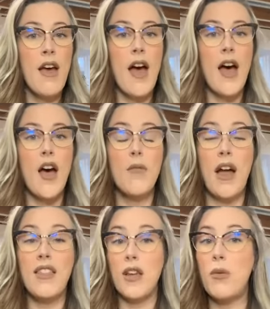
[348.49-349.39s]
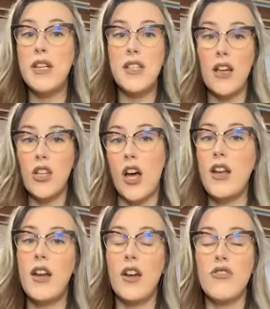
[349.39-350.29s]
Um, I think we see a lot
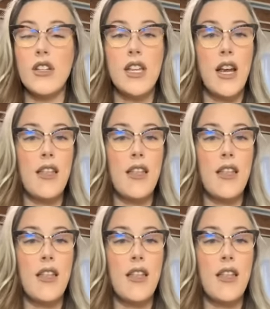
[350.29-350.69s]
in hairdressing.